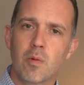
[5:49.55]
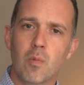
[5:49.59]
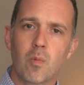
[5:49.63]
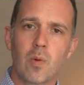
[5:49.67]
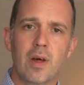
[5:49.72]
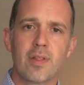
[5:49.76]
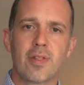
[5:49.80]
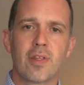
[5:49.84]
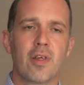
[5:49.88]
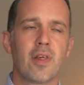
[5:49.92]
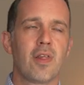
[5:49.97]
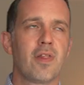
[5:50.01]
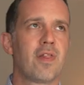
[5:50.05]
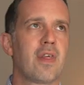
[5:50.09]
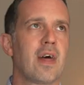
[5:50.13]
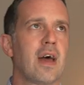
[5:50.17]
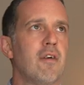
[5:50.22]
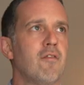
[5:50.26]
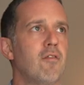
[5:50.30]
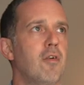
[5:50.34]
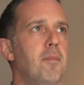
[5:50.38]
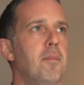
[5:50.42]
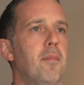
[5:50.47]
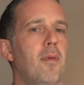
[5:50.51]
whether that
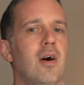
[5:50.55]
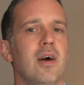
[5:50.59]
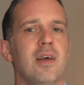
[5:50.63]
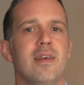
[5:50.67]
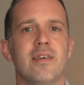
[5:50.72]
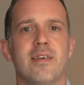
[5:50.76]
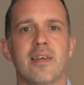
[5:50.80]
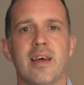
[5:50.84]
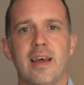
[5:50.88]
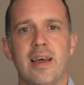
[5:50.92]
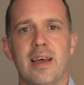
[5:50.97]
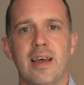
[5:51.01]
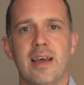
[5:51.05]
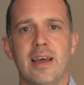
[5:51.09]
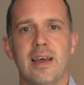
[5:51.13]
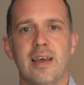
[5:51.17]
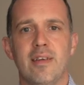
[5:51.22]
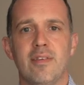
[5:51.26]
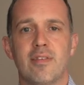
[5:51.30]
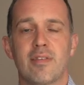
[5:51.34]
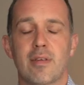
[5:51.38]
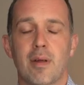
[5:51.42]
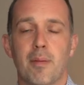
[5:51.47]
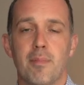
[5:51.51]
reminder
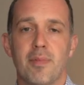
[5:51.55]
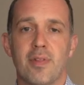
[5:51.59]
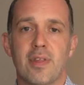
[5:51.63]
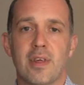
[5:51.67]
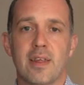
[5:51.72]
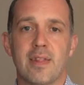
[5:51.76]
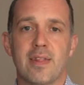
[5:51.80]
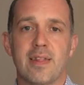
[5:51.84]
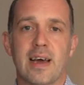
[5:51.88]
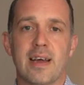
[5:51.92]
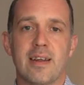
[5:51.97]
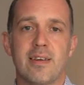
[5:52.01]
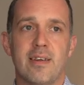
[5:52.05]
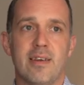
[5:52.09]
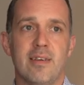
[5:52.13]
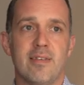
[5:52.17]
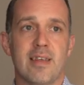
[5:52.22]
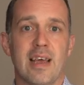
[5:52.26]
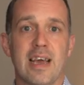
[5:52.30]
is something that is